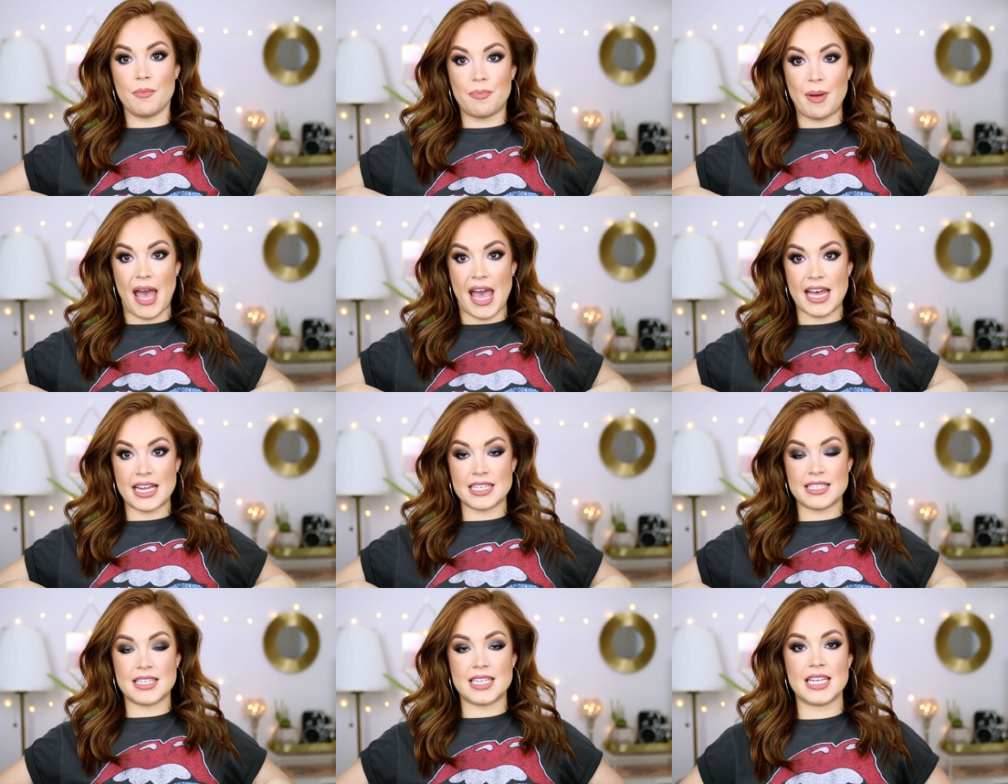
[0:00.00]

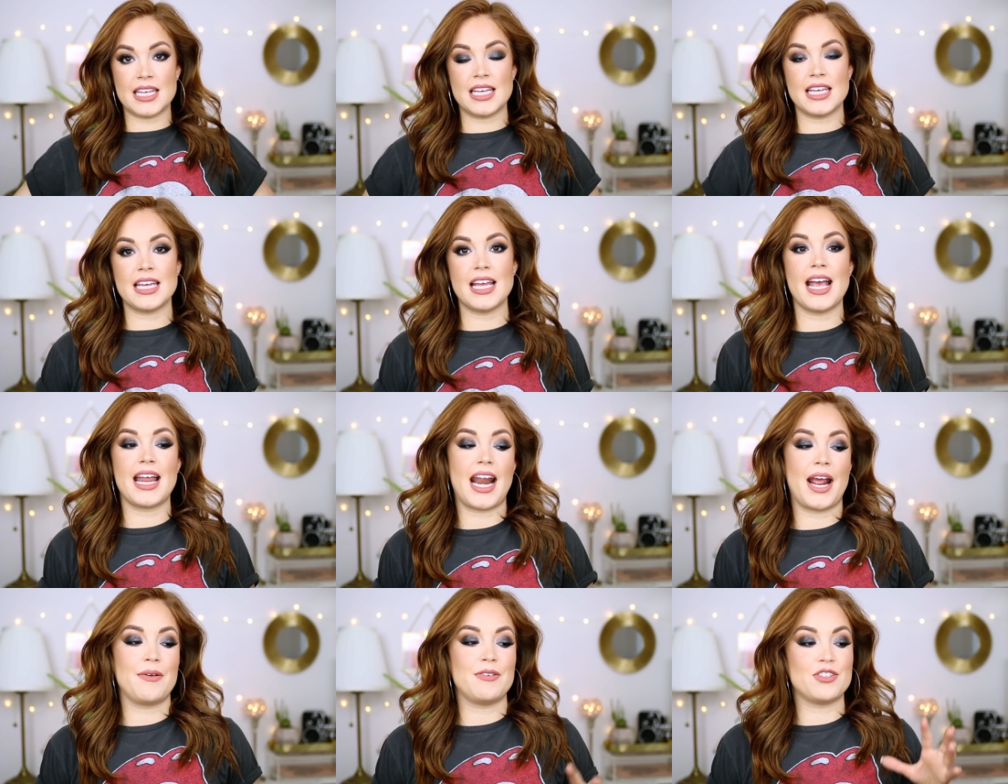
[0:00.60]

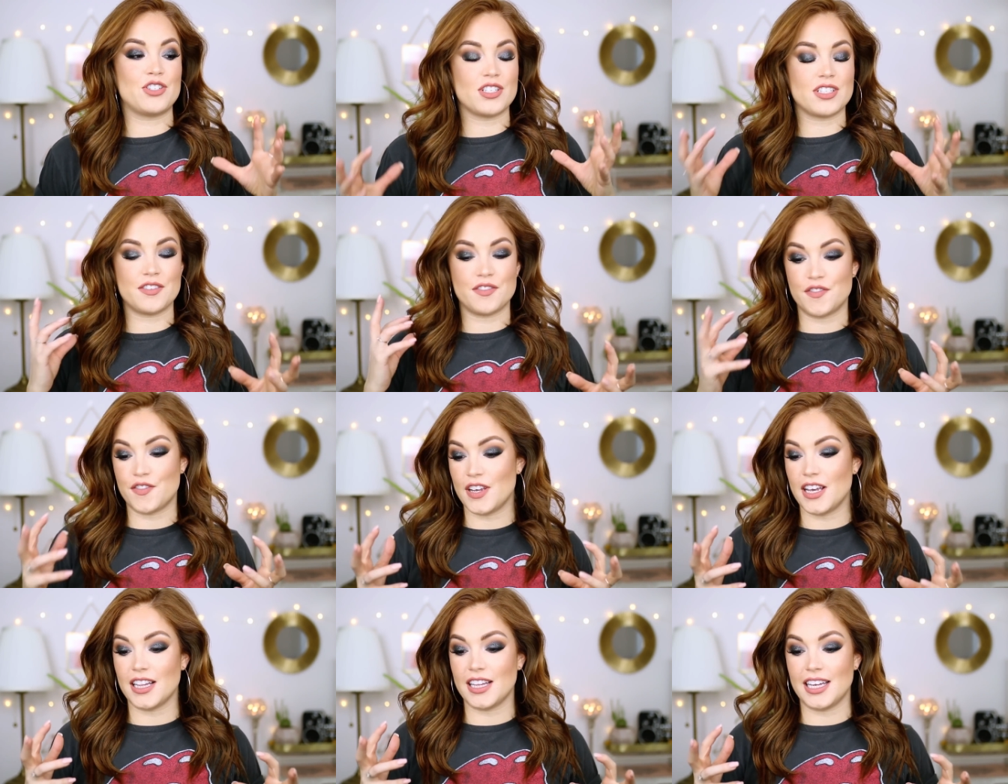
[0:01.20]
Benty, and I was just
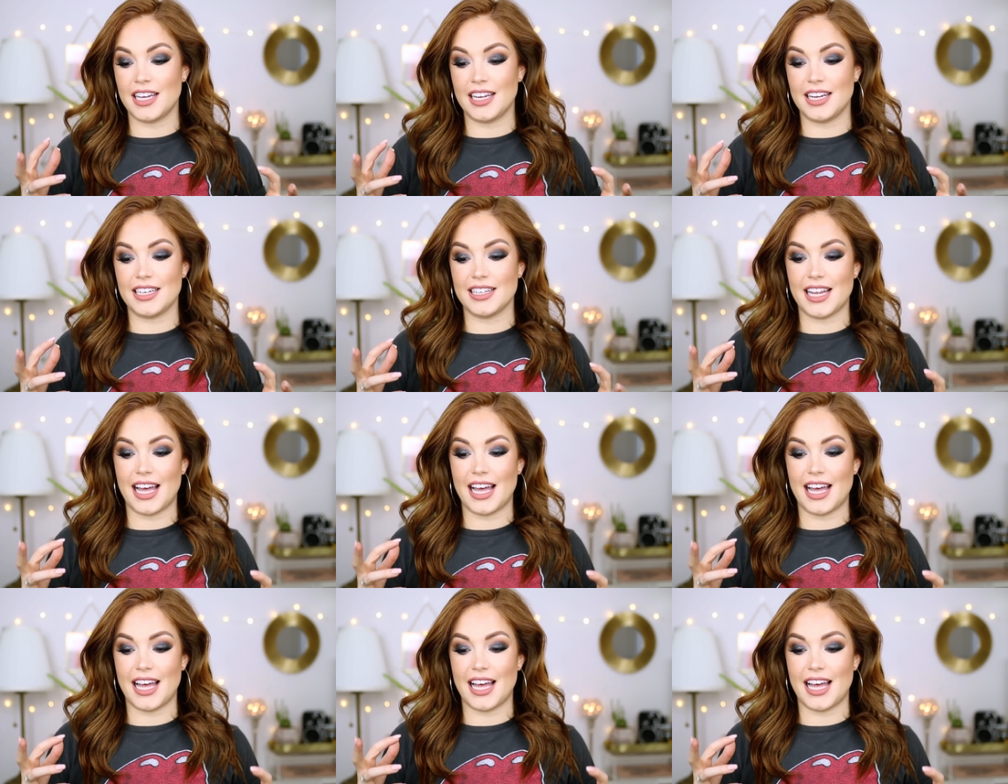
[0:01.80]
feeling